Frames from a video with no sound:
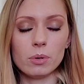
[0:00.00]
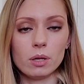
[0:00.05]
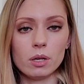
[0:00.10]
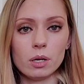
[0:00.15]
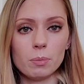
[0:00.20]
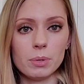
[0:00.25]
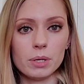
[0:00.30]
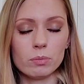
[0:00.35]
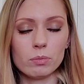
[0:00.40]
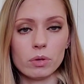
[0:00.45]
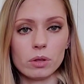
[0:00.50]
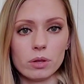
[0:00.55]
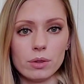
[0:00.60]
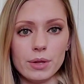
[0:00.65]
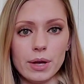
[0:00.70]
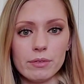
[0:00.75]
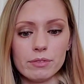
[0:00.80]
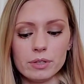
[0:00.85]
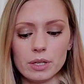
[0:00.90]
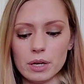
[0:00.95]
a little bit with the
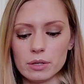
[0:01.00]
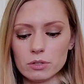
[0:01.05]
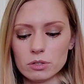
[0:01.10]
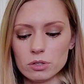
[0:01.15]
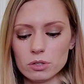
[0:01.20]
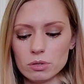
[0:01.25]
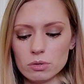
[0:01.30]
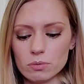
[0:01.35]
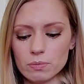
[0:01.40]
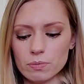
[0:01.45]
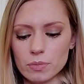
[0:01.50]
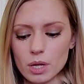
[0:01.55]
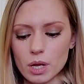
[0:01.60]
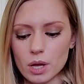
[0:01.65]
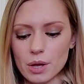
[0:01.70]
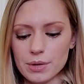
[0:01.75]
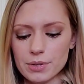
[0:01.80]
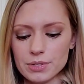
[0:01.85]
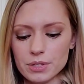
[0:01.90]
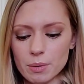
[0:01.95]
left hand too.
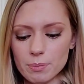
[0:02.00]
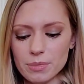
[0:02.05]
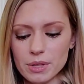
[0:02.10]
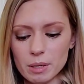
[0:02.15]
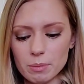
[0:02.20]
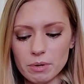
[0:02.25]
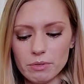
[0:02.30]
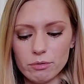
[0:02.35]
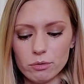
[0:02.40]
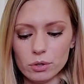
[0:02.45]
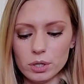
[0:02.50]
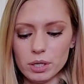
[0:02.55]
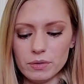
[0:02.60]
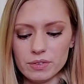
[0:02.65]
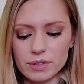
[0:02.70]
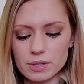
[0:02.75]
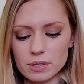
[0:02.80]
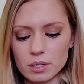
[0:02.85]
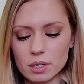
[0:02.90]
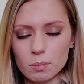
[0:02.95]
Something before you
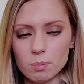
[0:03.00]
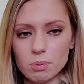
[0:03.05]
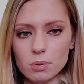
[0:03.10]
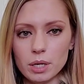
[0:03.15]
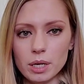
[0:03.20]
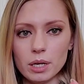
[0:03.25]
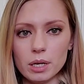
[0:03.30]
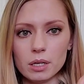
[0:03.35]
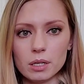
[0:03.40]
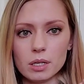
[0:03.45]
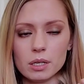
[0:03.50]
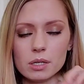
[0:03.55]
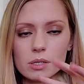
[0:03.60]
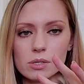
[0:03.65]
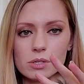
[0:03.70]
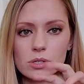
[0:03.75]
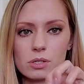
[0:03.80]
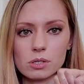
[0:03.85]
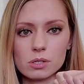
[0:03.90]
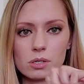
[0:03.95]
even start playing
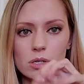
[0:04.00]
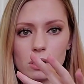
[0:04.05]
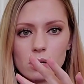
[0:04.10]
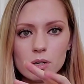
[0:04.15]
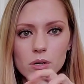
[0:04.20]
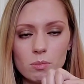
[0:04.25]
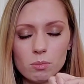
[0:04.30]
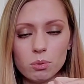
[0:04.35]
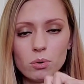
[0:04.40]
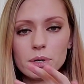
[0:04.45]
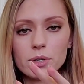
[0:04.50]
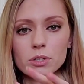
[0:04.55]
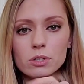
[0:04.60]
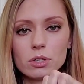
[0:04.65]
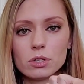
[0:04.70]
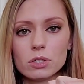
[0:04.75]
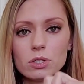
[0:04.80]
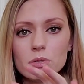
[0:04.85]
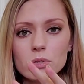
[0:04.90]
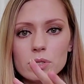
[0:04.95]
is important
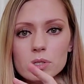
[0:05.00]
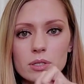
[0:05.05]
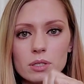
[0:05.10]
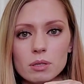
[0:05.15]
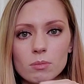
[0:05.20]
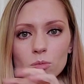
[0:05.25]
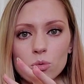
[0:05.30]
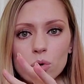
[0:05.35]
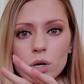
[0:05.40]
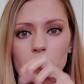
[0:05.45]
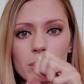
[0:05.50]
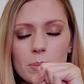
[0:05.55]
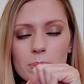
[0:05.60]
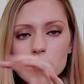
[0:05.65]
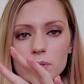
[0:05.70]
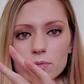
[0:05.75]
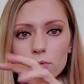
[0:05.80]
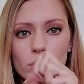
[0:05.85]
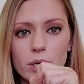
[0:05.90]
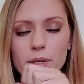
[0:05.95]
to do is some
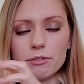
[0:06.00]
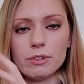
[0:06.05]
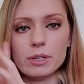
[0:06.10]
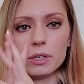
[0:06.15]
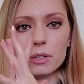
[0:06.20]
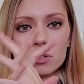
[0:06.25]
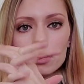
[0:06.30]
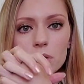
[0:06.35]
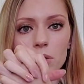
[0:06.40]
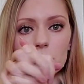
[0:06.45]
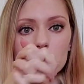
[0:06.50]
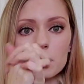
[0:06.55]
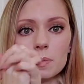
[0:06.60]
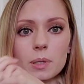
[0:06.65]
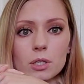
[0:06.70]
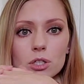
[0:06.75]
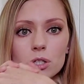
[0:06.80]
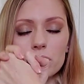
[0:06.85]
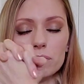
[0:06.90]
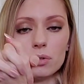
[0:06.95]
warm-ups for our fingers and
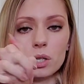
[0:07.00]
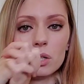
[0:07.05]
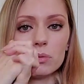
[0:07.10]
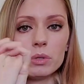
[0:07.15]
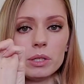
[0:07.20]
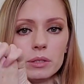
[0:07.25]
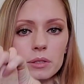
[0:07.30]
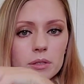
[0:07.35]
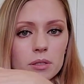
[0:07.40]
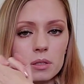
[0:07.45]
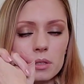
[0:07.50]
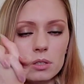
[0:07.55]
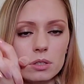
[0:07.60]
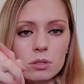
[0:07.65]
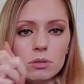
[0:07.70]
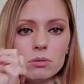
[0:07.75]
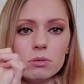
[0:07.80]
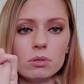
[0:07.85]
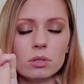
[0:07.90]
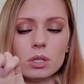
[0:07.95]
especially for our wrists
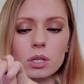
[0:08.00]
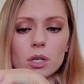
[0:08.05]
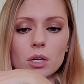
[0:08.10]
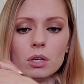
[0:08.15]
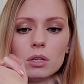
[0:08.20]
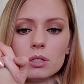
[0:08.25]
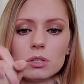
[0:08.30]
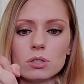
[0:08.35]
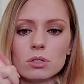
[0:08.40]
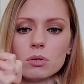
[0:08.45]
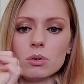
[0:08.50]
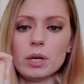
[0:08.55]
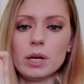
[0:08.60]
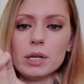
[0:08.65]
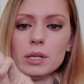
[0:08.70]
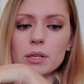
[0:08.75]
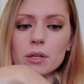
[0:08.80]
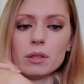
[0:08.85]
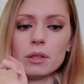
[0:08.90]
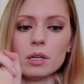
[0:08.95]
too. So
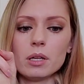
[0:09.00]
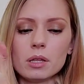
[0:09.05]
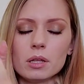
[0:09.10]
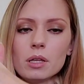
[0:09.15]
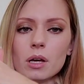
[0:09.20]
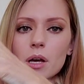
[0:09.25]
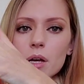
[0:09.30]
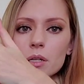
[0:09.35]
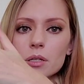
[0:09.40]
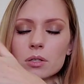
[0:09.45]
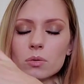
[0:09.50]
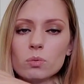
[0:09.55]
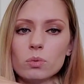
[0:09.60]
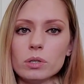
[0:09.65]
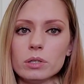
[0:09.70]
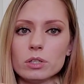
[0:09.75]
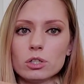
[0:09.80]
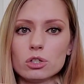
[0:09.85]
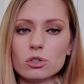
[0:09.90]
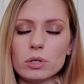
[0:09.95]
anything that
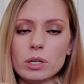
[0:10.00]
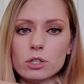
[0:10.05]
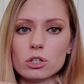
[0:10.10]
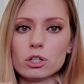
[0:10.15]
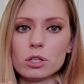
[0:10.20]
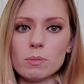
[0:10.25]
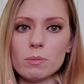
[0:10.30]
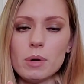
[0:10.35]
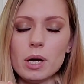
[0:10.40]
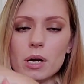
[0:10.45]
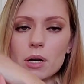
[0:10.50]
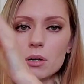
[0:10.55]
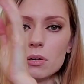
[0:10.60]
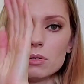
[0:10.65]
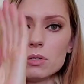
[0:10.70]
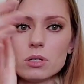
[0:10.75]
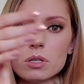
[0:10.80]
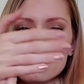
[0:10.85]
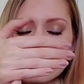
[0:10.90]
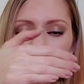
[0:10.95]
will stretch them
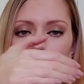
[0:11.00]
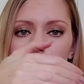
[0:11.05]
out